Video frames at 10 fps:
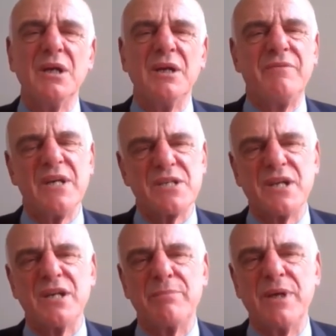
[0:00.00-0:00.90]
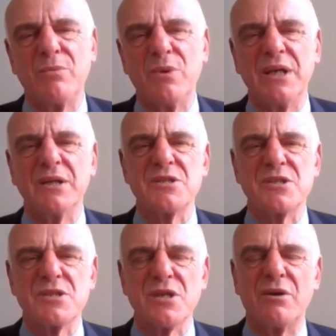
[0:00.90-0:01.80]
If there's going to be a willingness
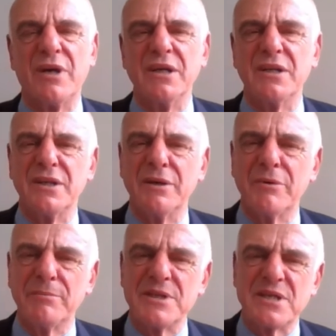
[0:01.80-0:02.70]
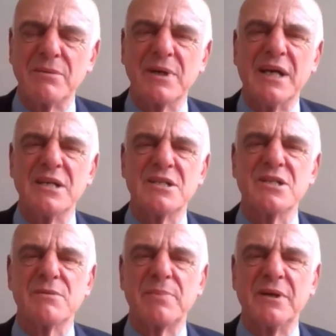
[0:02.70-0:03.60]
to tolerate it, there will be some
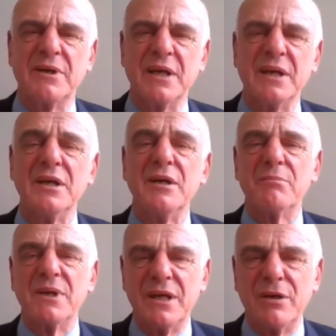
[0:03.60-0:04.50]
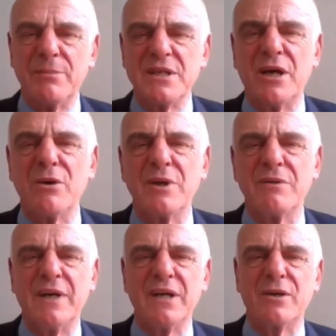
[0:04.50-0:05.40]
cases appearing, but they'll be dealt
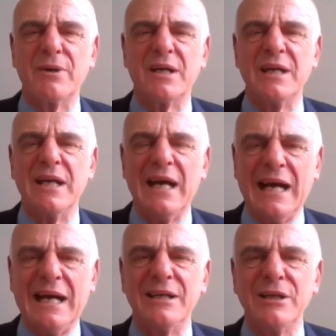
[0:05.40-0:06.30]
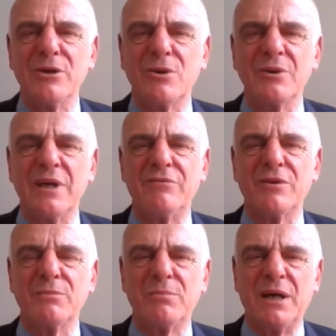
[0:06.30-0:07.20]
with very quickly at local
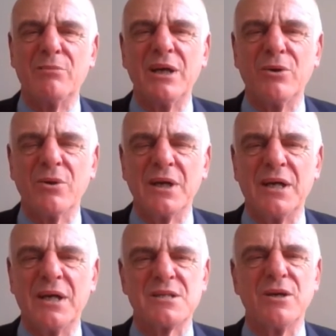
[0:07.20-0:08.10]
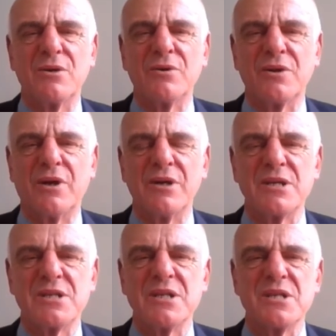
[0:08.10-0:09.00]
level by well-organised local
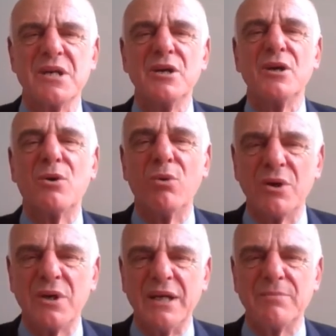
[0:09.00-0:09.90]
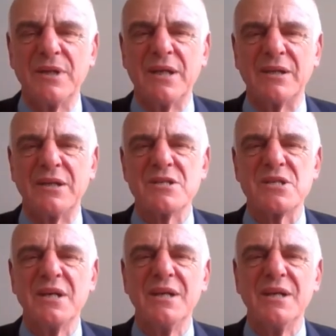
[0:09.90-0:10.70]
authorities, coordinated with others.